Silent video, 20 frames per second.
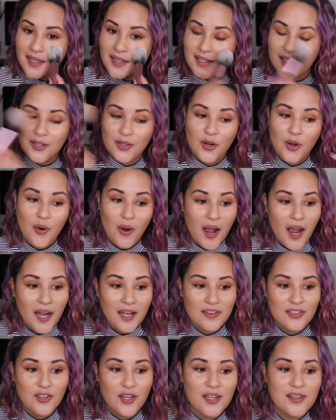you know,
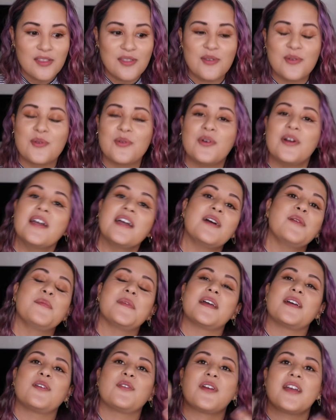I thought through it. I'm
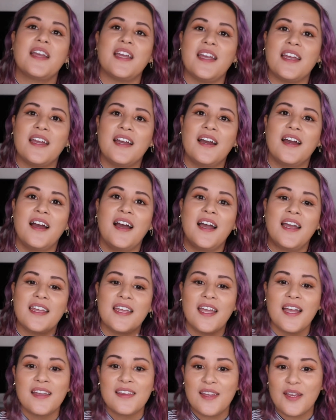like, okay, I
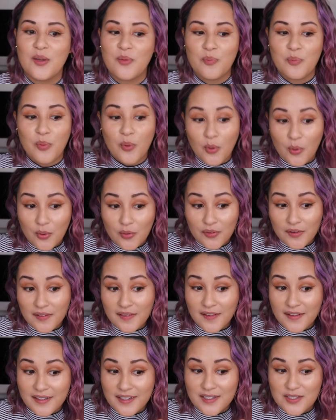can't like pull the
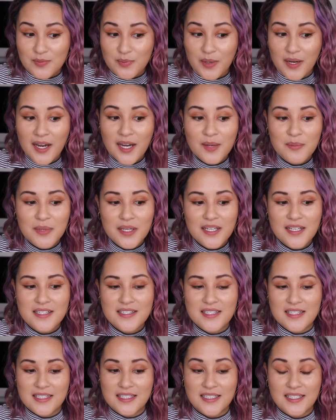luggage behind me
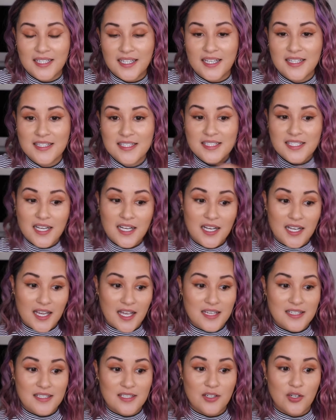because it's gonna get stuck. It
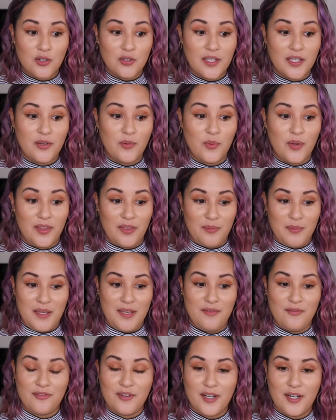has to go like with me,
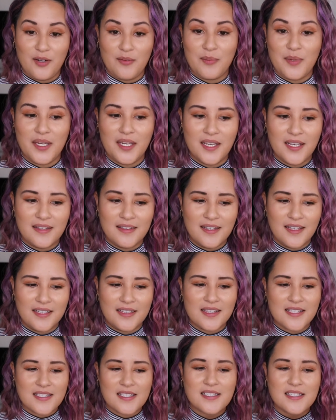in front of me. And
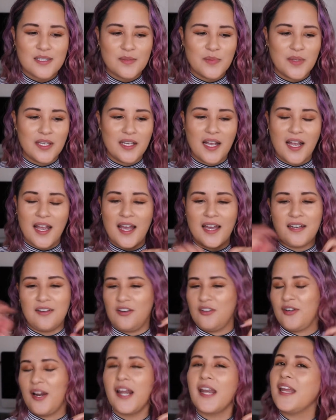like, this is something I had
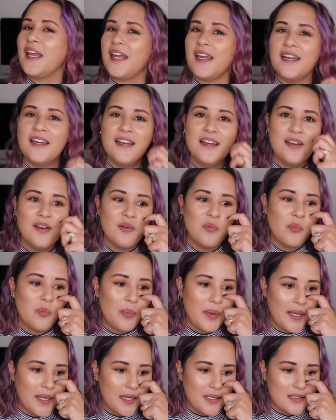already
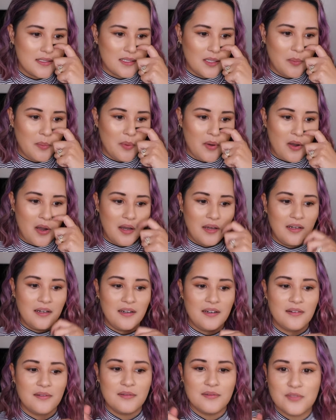picked up
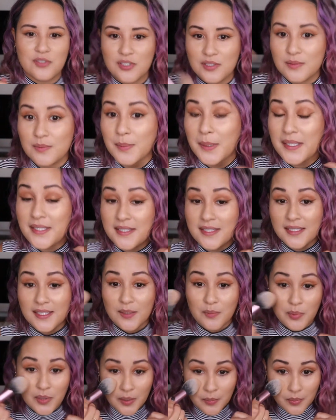on just by
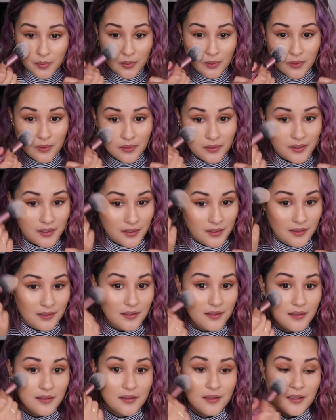seeing people
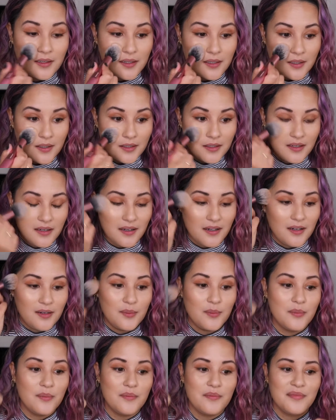in
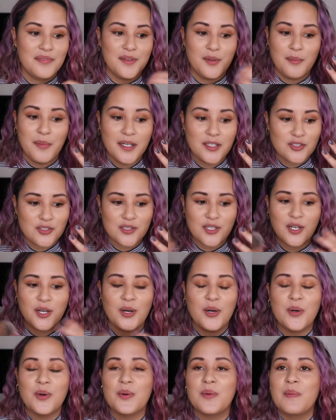the
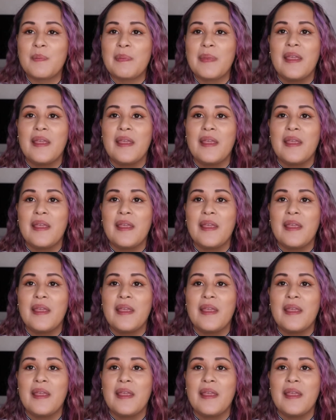metro.